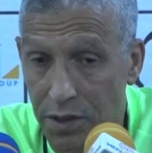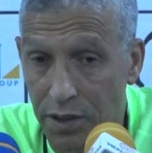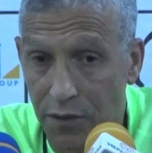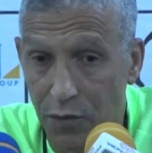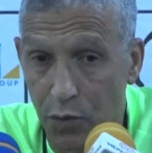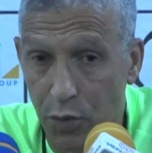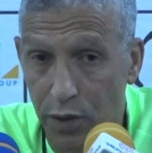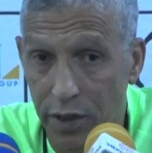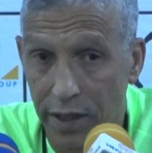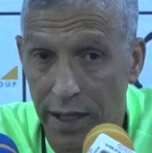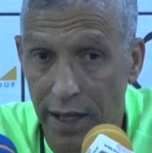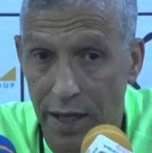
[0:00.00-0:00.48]
if
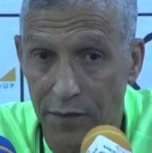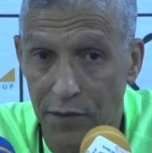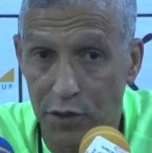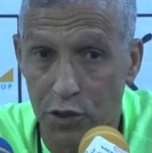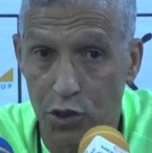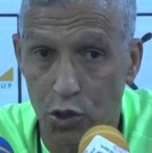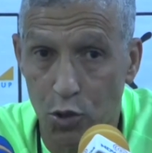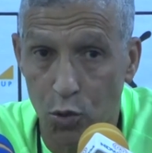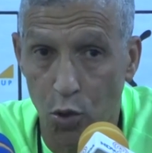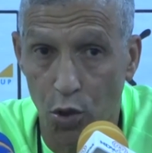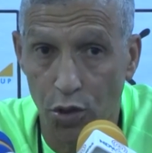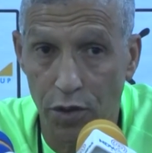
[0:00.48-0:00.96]
we have a
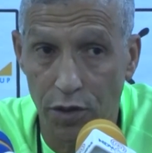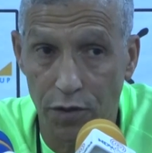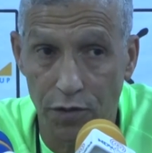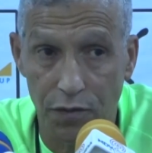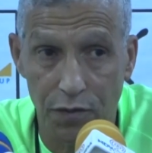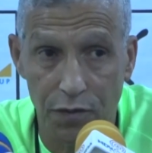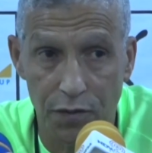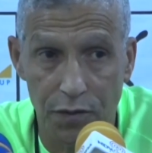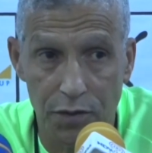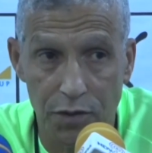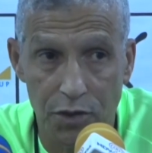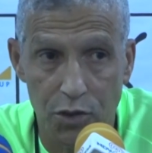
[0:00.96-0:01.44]
squad of
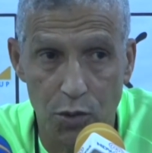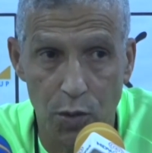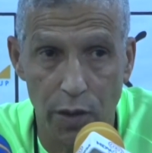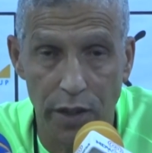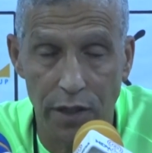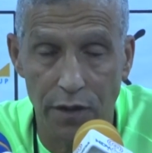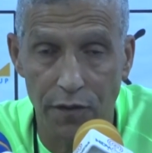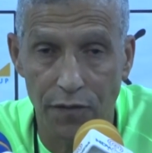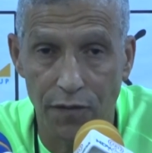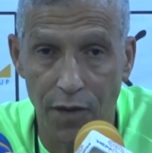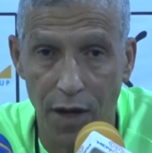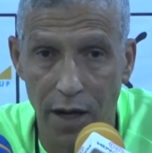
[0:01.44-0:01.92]

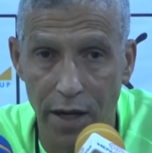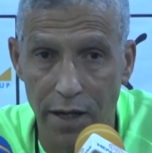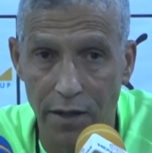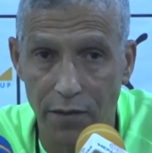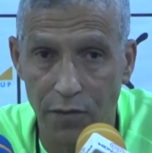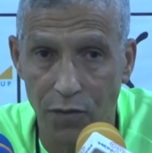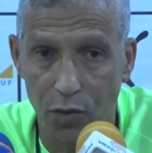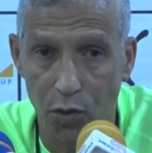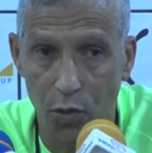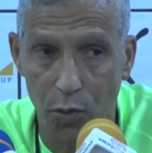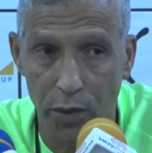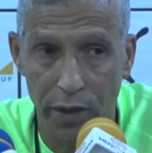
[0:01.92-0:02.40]

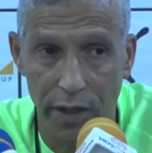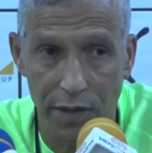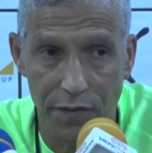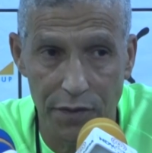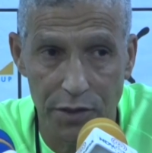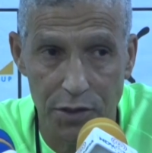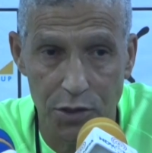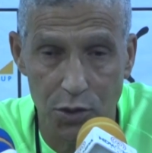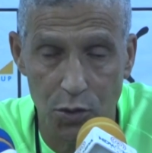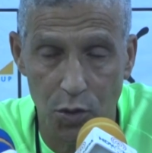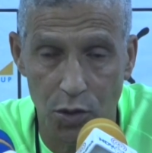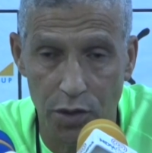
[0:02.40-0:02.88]
25 or we have a
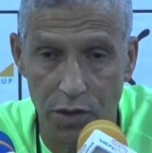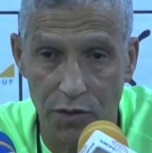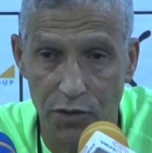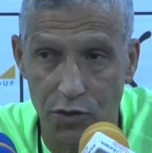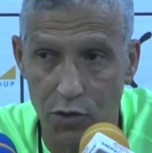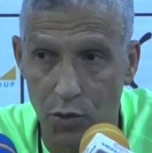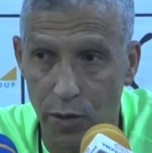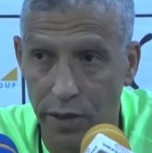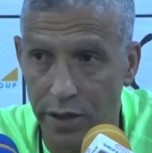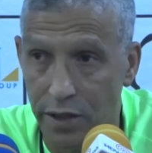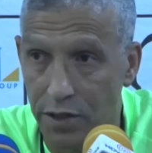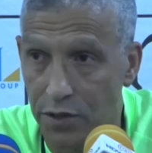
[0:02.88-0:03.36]
squad of
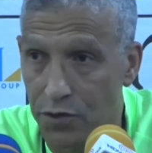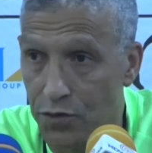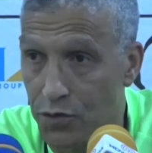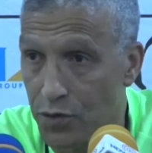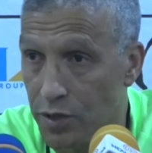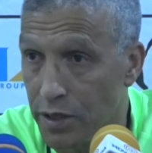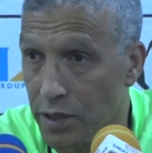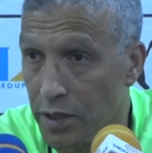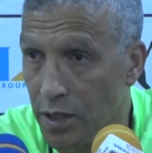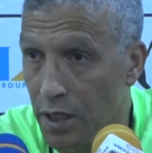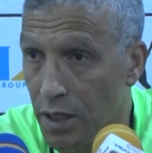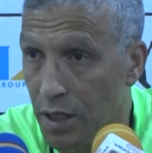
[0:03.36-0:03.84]

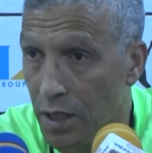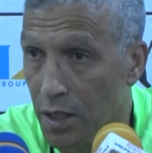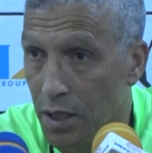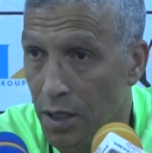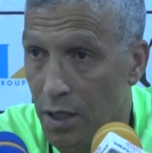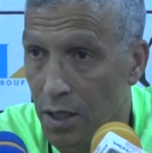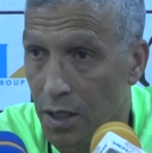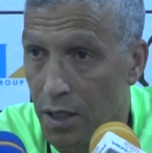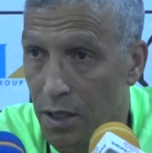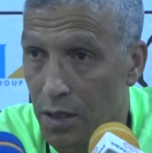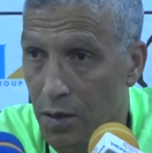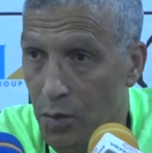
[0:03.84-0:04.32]
23,
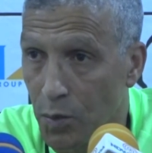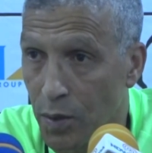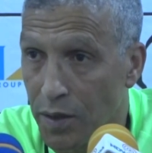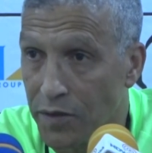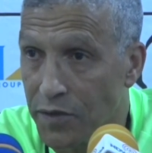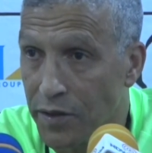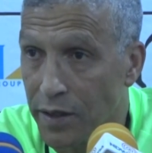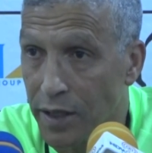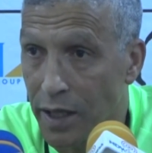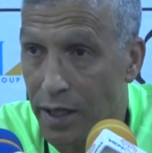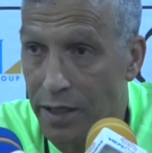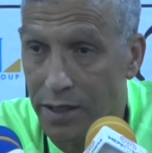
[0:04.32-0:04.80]
one
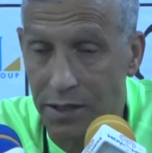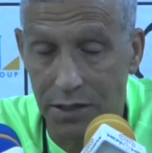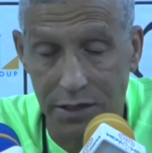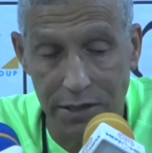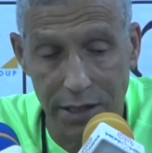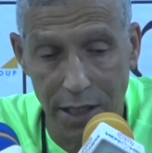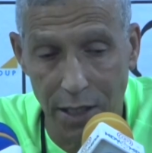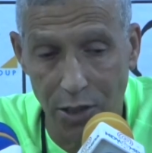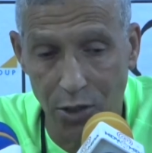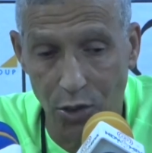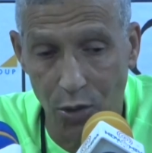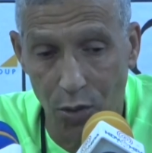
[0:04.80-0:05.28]
thing I can
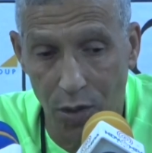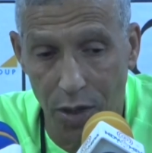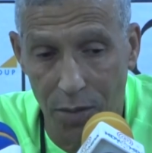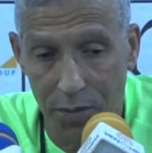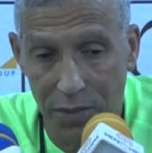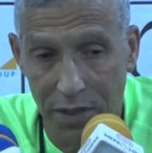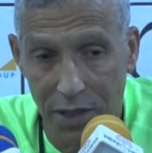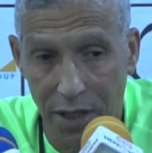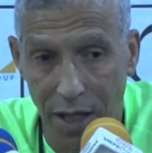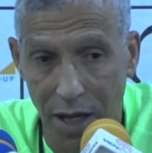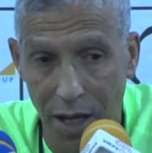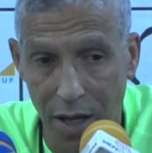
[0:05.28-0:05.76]
tell you,
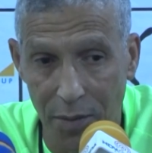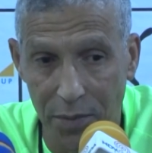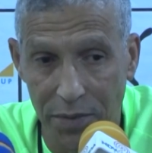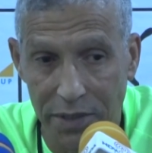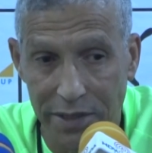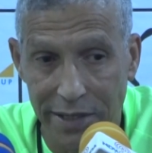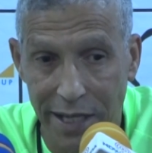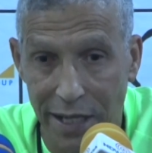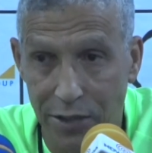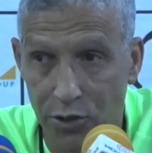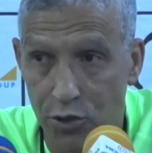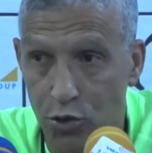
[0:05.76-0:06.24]
I'm
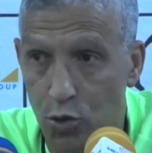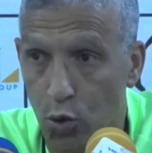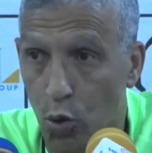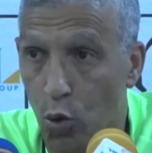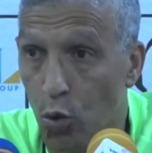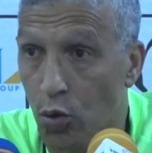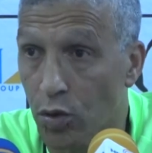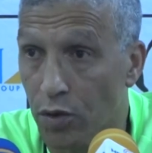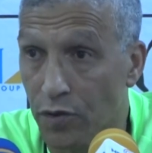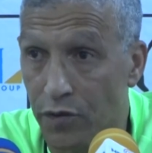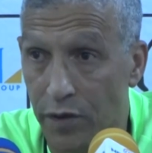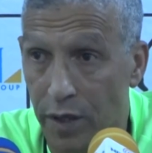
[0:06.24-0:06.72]
attached to
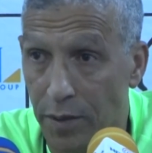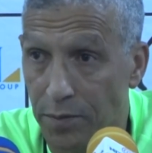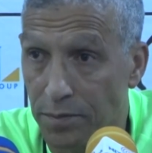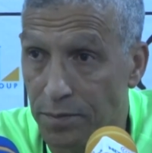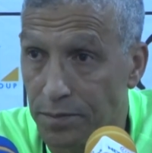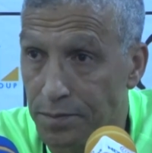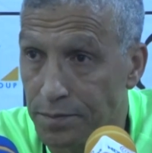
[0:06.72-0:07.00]
all of them.